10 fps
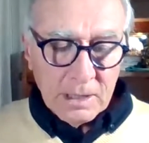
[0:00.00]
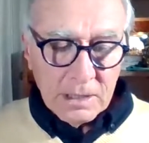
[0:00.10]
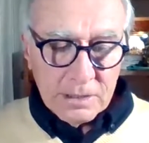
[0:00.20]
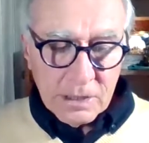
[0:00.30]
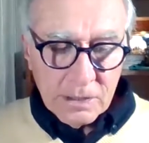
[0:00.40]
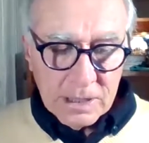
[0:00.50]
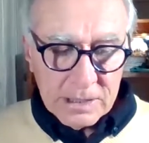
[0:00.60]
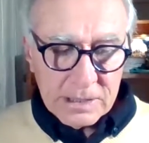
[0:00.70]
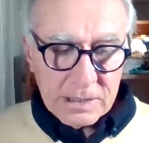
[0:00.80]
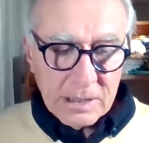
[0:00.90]
So
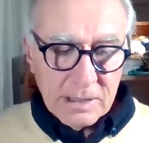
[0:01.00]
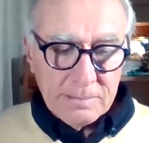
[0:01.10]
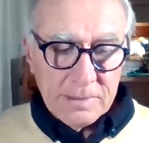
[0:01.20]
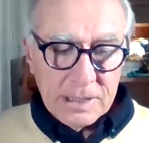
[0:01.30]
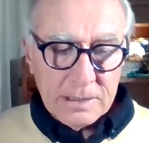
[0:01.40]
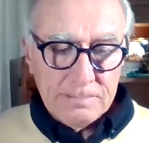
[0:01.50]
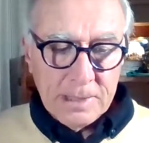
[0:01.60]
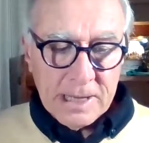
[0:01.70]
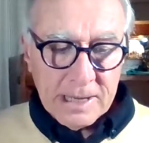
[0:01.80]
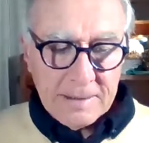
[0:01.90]
this
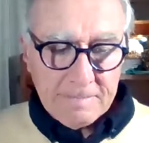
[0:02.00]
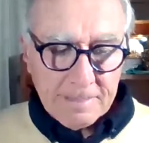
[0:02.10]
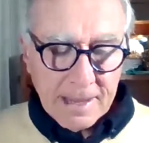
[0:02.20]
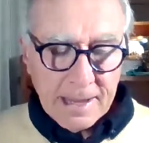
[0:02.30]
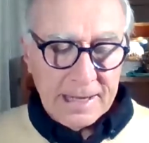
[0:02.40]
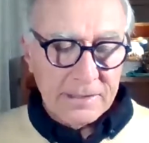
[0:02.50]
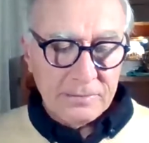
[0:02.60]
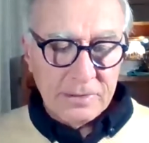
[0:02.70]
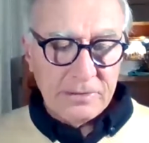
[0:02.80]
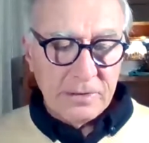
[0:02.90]
being
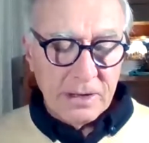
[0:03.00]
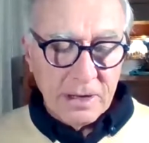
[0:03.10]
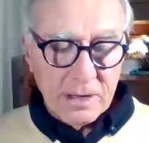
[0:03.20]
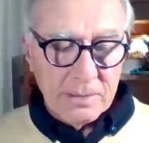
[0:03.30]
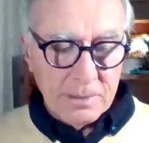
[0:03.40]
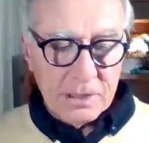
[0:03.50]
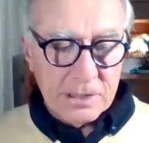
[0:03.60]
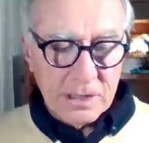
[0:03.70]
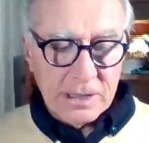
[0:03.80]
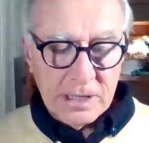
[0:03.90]

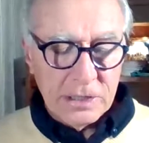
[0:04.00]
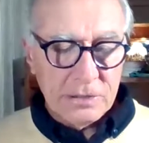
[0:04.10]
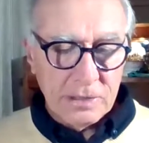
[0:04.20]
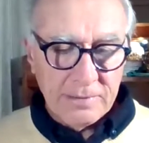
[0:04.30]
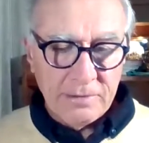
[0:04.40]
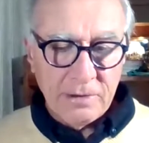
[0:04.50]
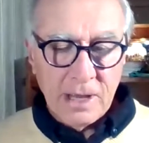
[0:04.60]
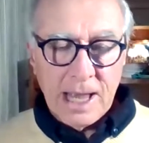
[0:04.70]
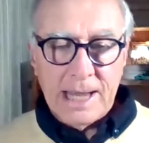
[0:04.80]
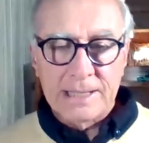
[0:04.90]
person at the initial level
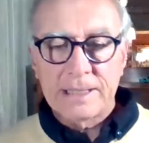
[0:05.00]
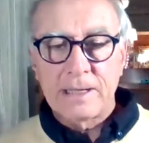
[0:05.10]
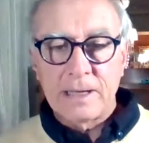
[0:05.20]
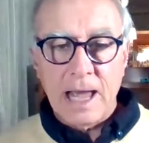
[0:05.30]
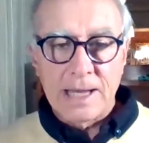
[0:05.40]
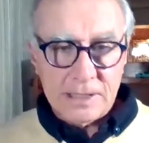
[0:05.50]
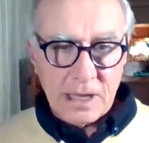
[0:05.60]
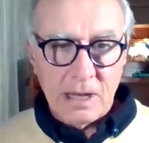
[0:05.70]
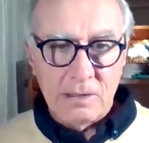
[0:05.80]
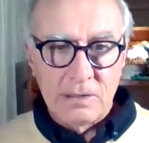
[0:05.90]
has
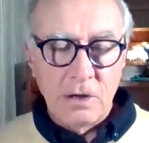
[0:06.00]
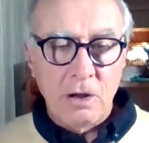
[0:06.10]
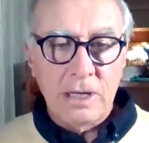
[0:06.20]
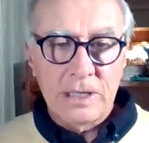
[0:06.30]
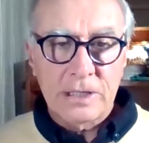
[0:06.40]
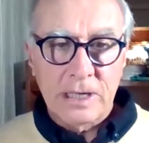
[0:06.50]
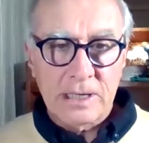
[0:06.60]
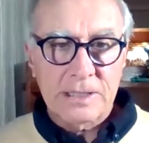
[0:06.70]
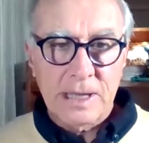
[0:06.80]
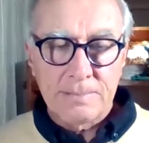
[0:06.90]
knowledge and
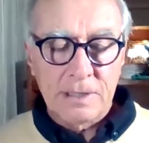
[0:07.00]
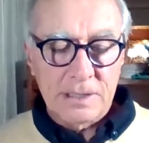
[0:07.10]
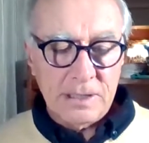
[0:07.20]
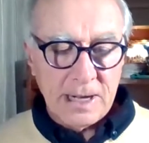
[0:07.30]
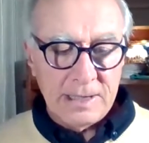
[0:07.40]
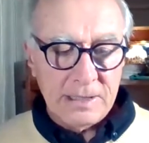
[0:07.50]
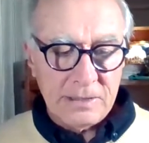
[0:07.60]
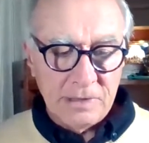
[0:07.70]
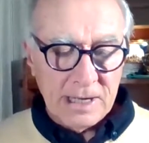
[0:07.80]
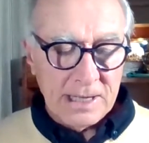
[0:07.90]
acceptance and
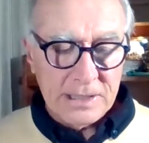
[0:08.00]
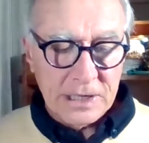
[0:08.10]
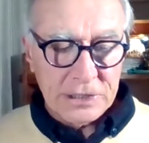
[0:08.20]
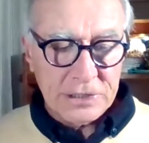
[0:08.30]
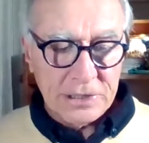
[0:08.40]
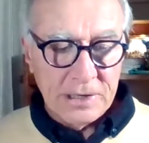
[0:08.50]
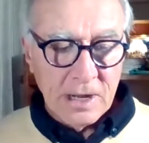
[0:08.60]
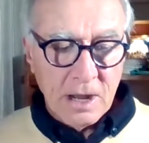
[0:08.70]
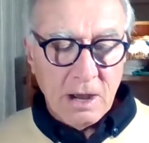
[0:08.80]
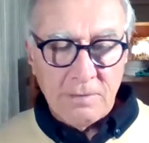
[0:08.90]
realization
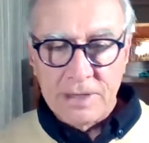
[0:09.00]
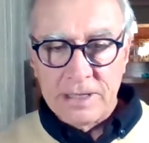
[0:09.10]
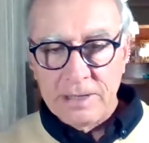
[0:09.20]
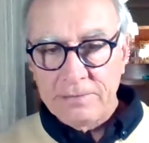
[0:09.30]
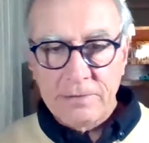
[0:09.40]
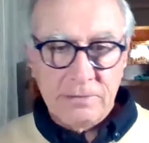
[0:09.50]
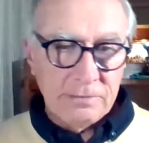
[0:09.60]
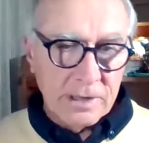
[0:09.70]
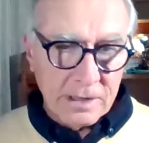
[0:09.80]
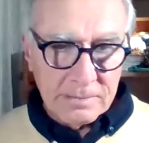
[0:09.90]
of the different
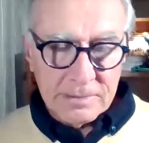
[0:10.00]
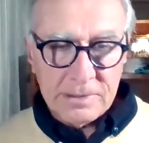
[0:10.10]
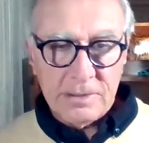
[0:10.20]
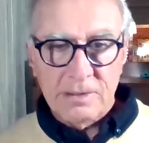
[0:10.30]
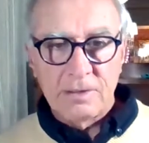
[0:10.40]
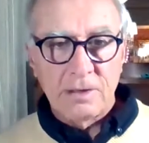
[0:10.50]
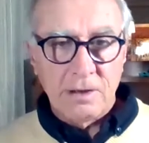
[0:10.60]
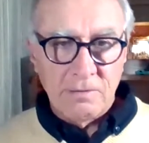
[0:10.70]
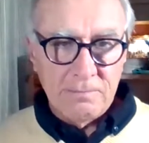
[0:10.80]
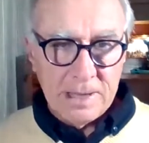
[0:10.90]
realms
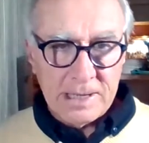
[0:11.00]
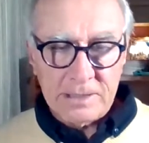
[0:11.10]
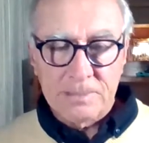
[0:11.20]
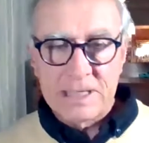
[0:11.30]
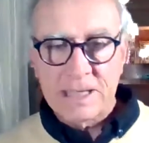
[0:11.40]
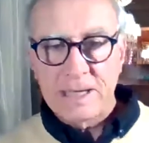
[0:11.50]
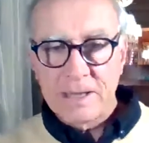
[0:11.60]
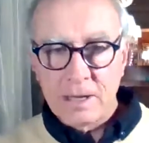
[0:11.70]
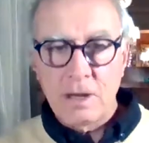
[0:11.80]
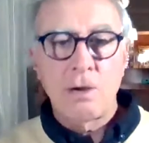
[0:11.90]
of beings, particularly the
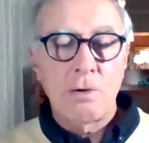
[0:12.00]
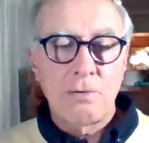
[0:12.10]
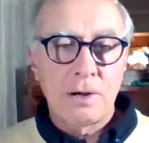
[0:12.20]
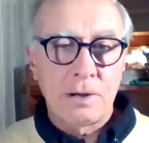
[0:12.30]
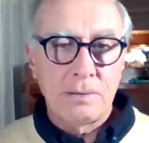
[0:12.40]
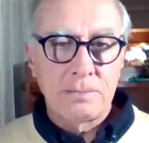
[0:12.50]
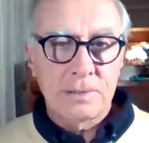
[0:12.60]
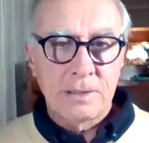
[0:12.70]
lower realm,